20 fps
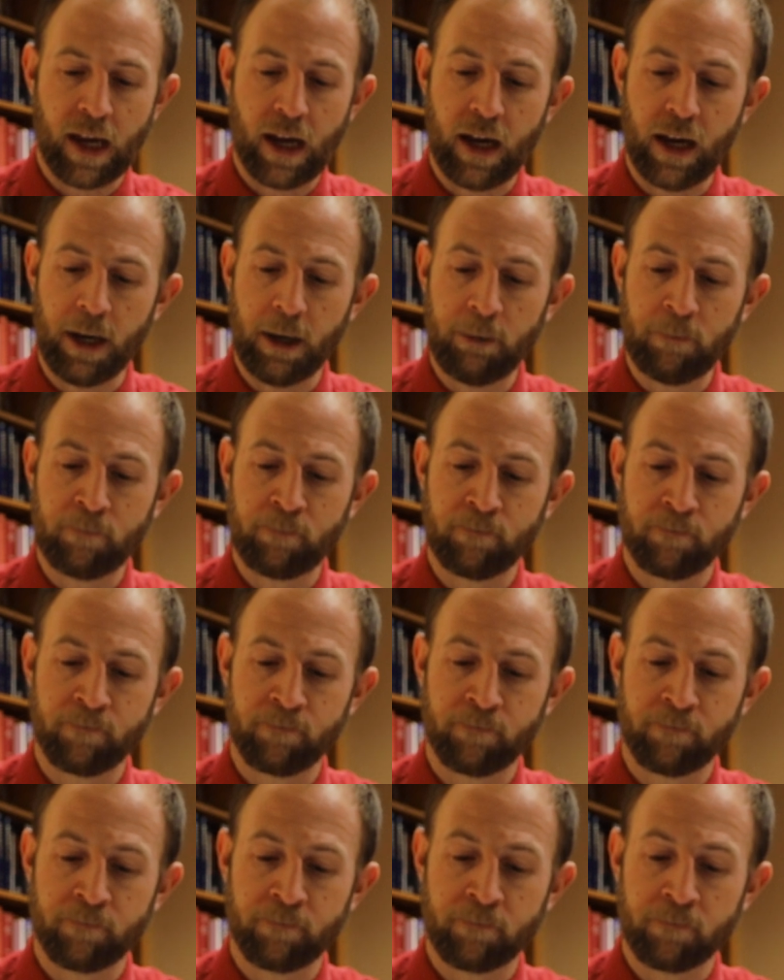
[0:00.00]
Um,
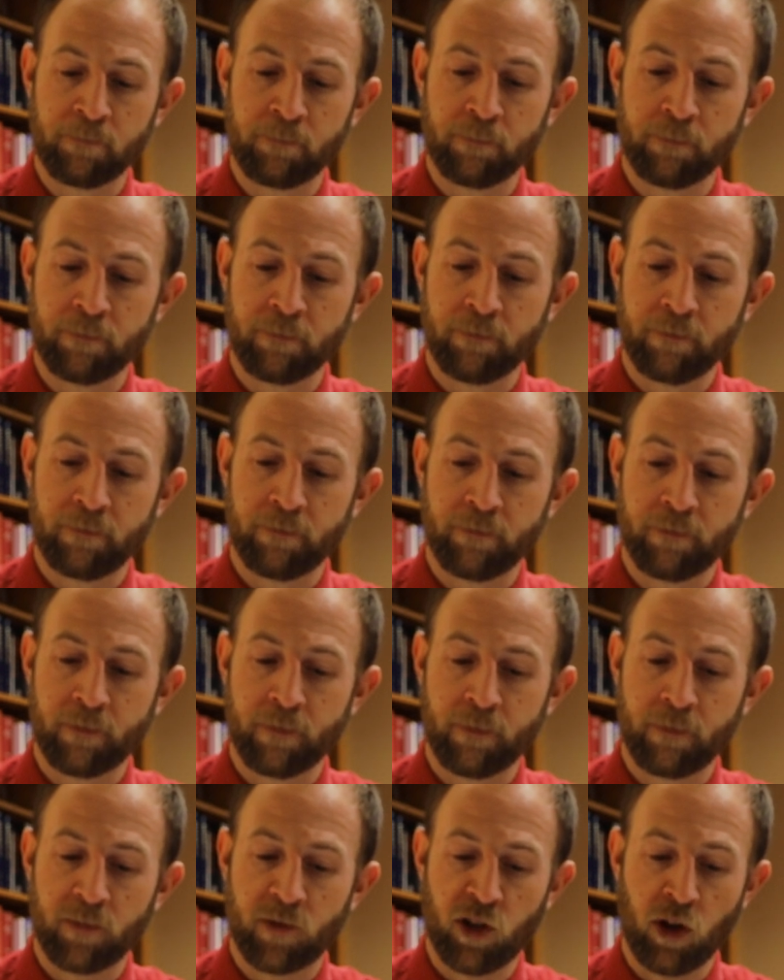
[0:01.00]

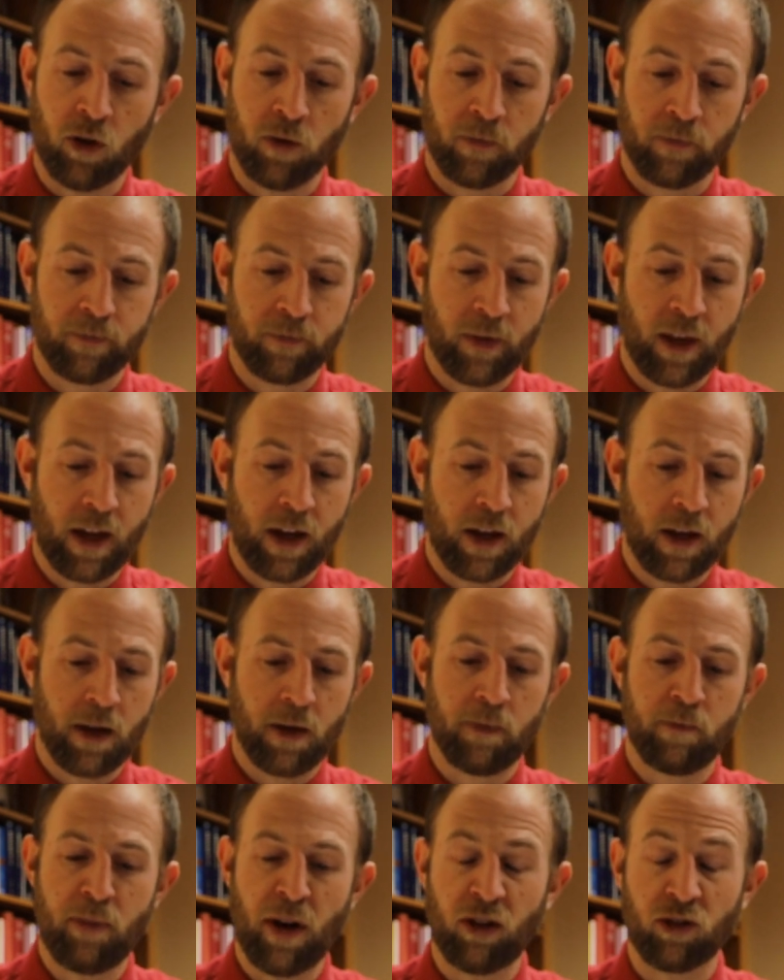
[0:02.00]
so,
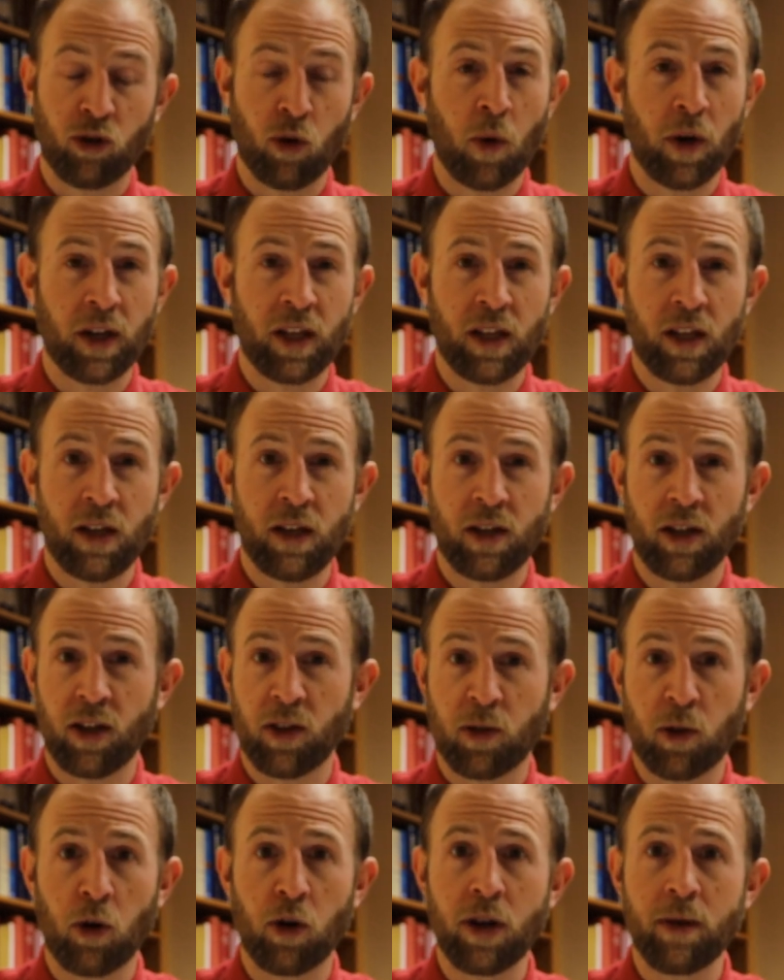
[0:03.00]
about 20 to
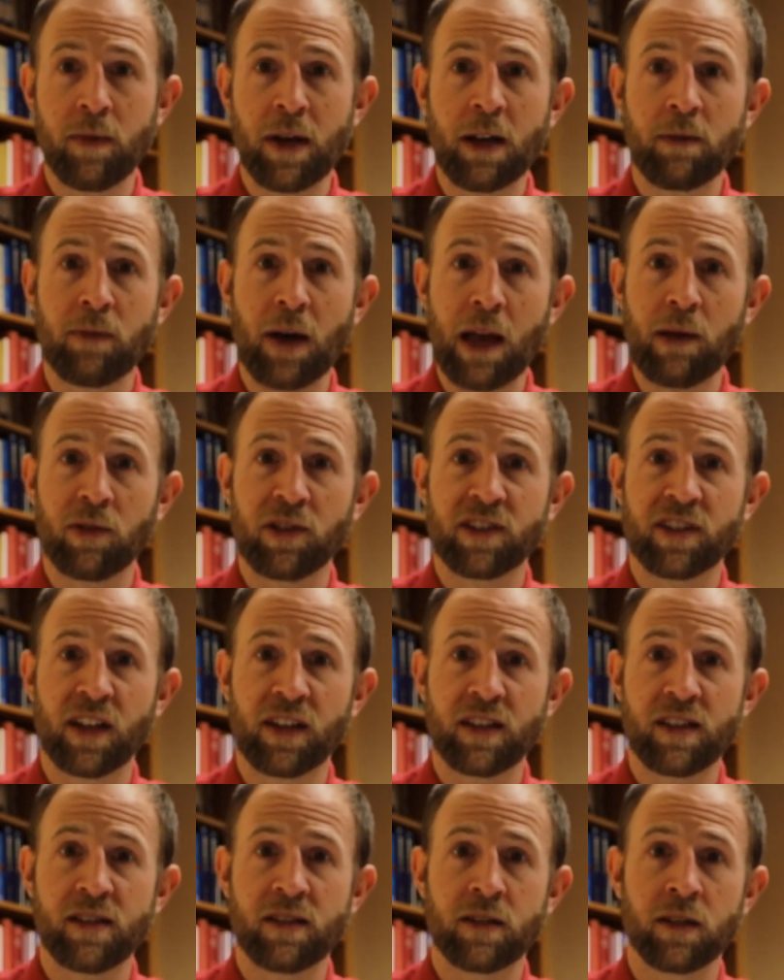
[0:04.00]
30 minute Bible
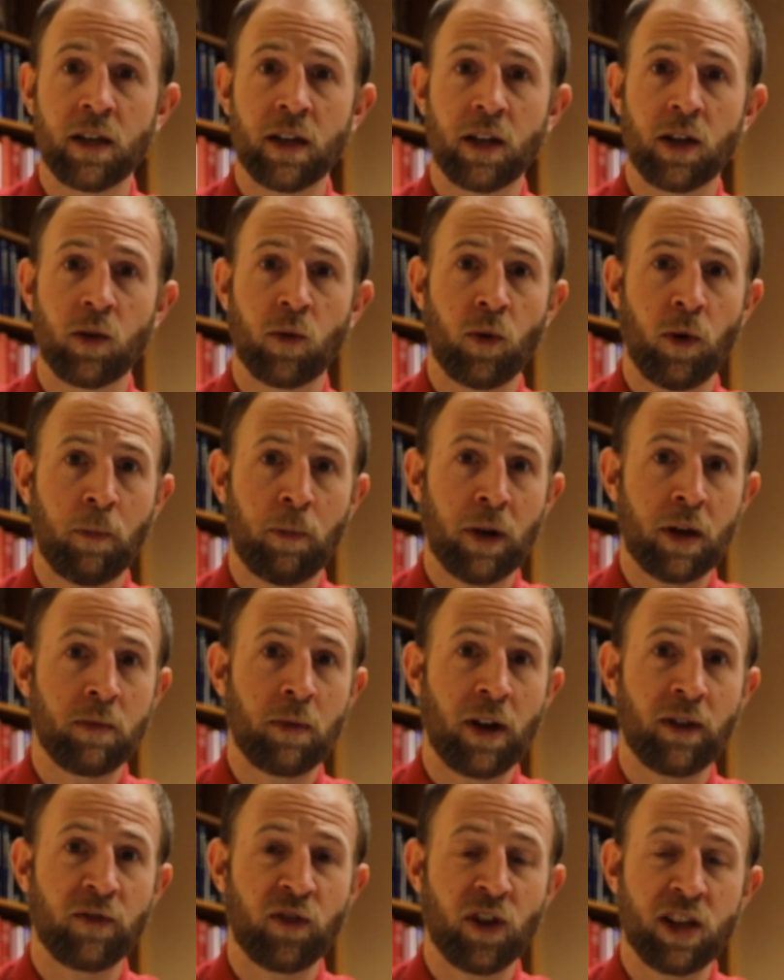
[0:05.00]
studies. We'll put them
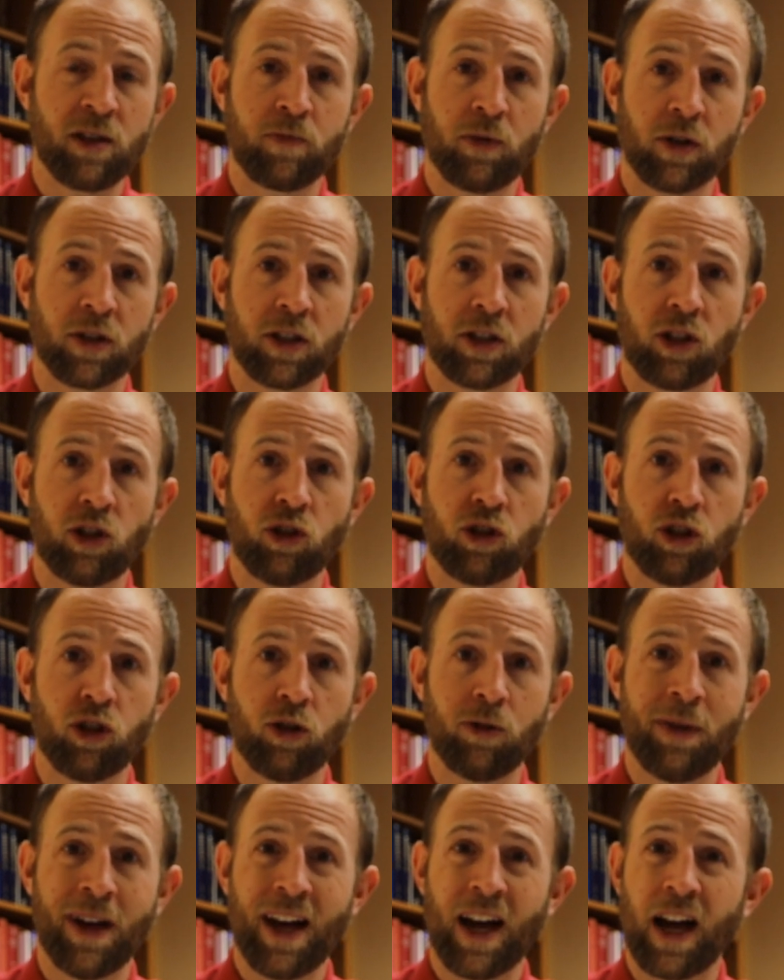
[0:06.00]
on Facebook and
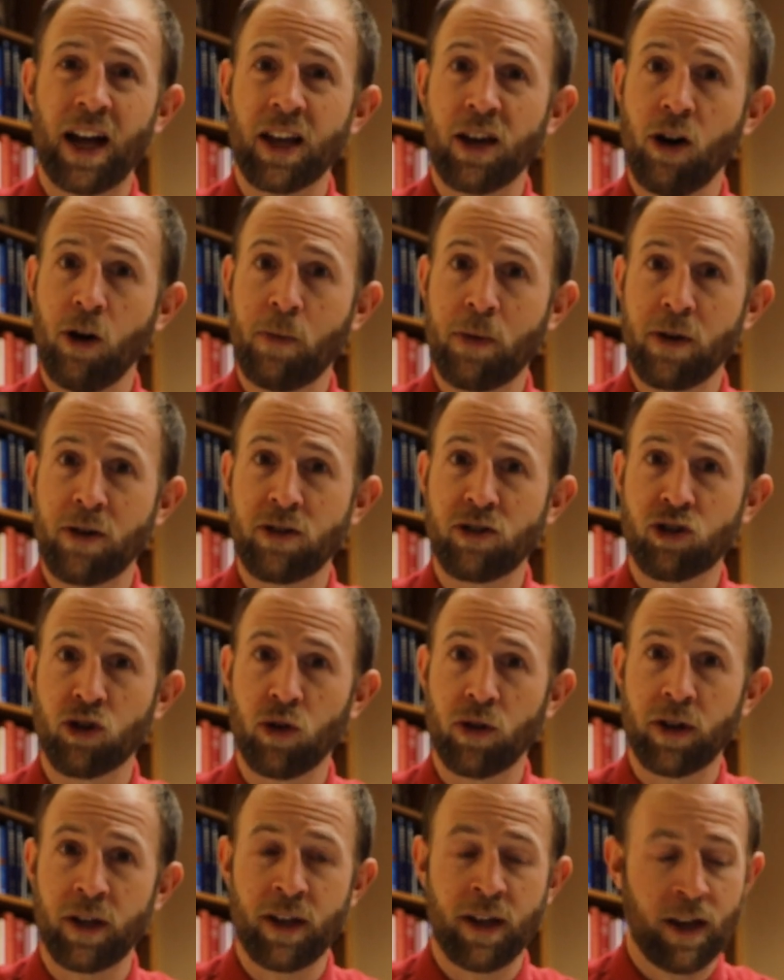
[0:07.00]
YouTube. I hope you
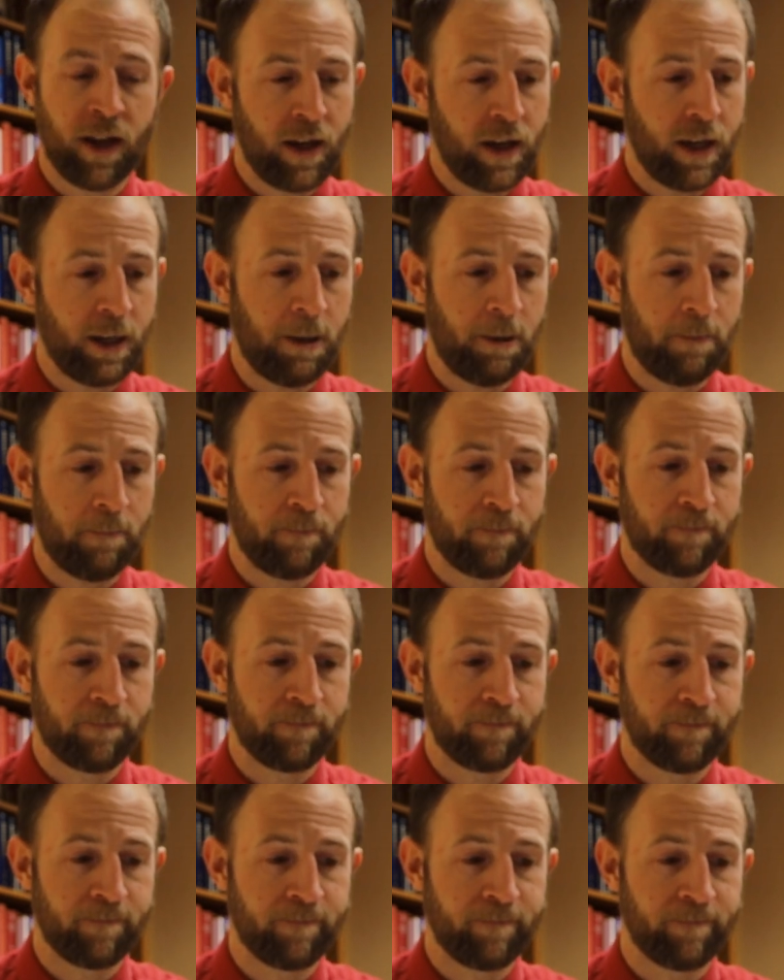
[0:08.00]
enjoy. Um,
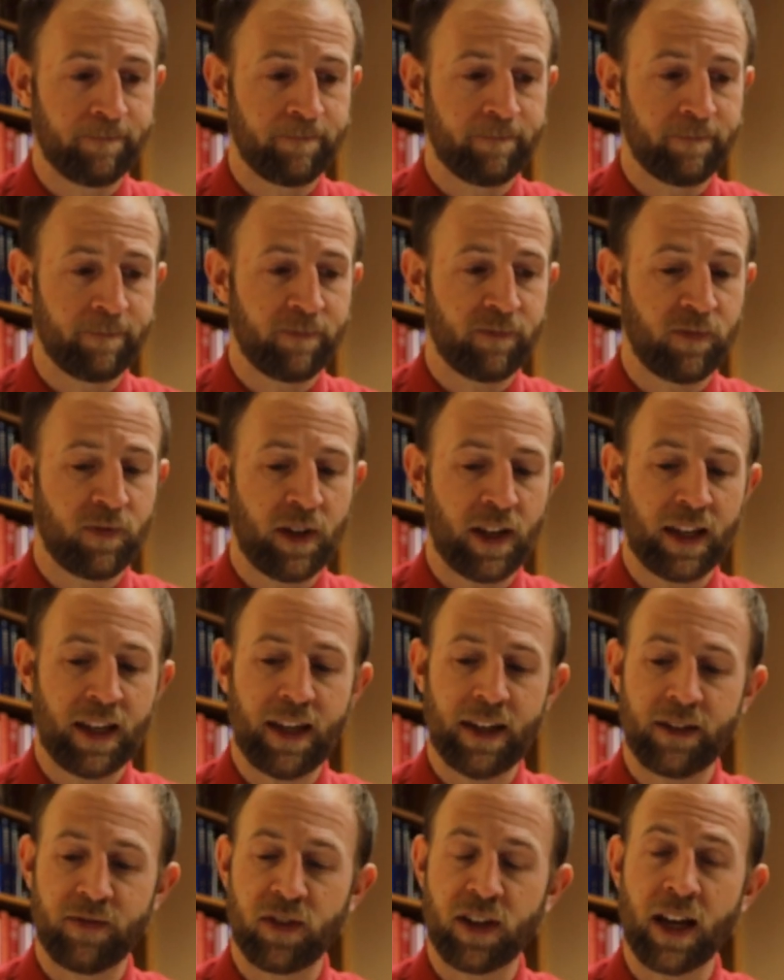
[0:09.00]

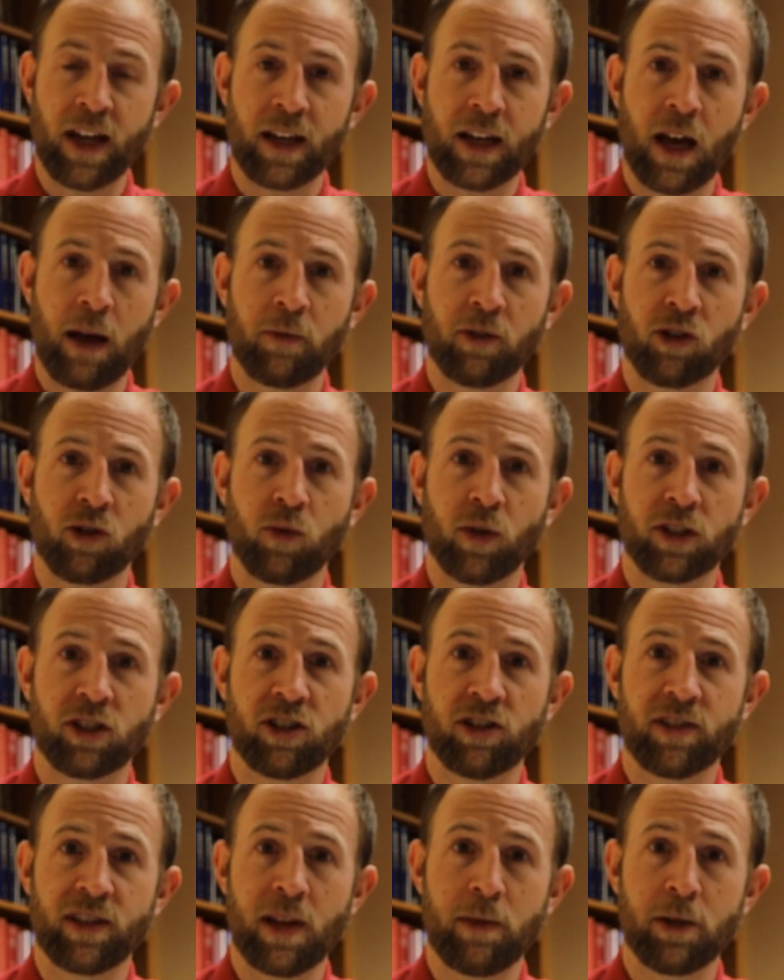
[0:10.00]
again, if you got comments,
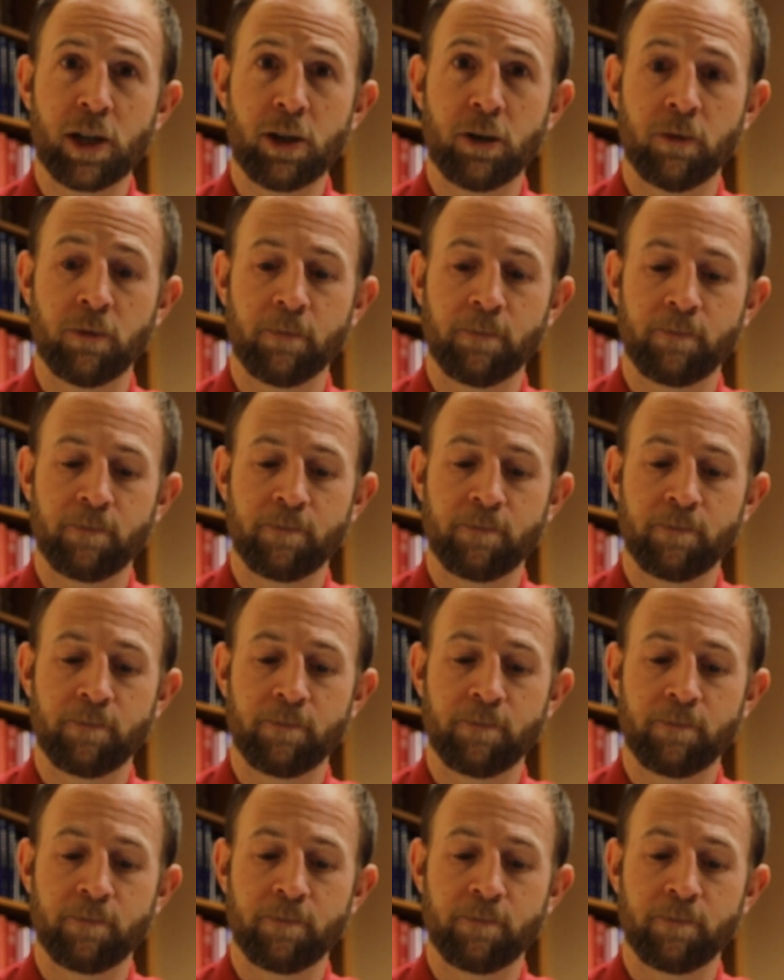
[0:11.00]
questions, let me know.